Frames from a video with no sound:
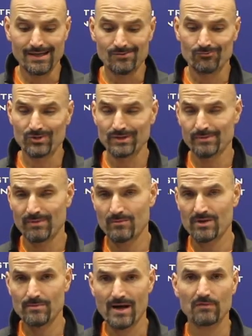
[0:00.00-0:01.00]
Really,
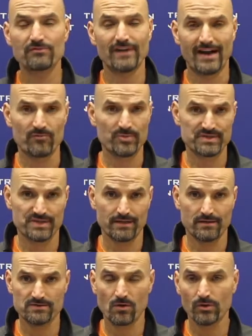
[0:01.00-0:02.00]
maybe about
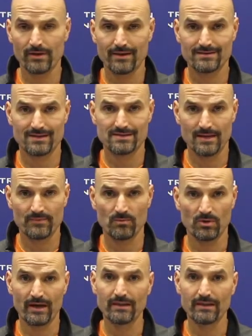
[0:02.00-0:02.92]
5% is only that's acceptable.